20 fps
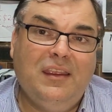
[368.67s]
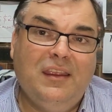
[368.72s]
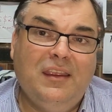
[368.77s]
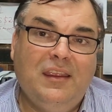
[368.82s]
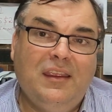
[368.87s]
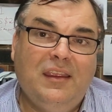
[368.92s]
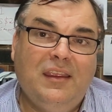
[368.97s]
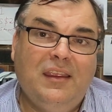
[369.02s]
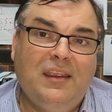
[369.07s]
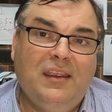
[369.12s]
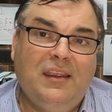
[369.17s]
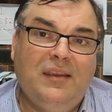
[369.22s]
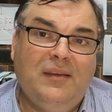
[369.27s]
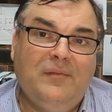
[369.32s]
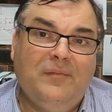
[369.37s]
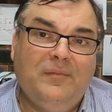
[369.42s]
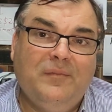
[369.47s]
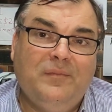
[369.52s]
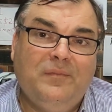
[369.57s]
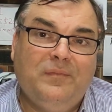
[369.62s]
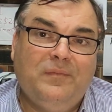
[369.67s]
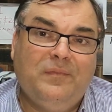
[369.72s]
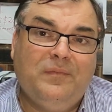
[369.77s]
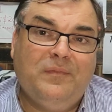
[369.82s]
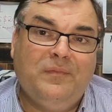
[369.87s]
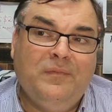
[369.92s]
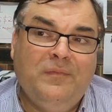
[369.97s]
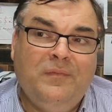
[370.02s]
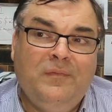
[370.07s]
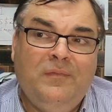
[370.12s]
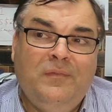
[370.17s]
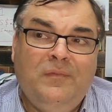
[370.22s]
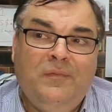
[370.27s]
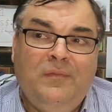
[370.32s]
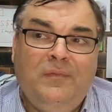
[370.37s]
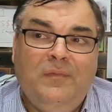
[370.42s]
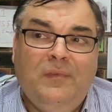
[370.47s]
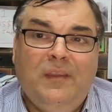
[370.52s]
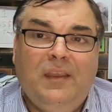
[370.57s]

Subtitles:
No one is speaking in this clip.